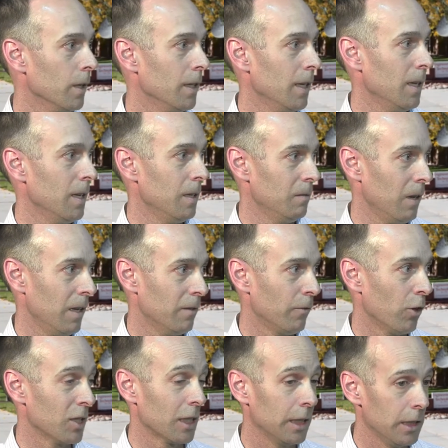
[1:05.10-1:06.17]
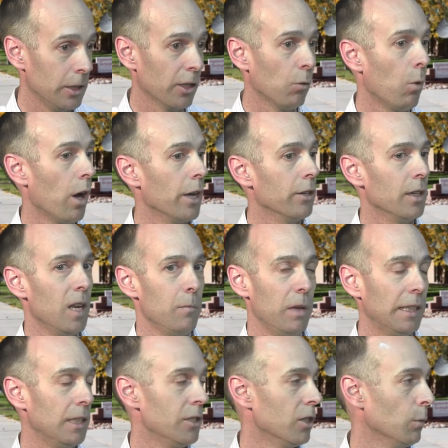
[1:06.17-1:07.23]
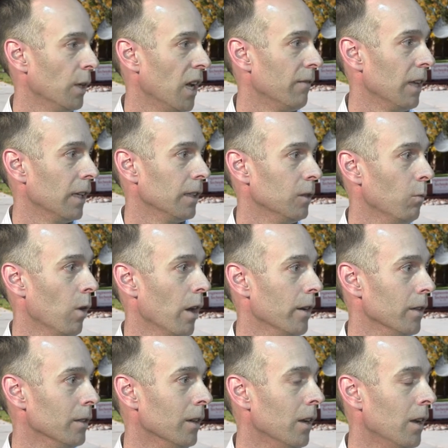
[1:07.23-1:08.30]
as far as cleaning our water and making sure we have that clean water.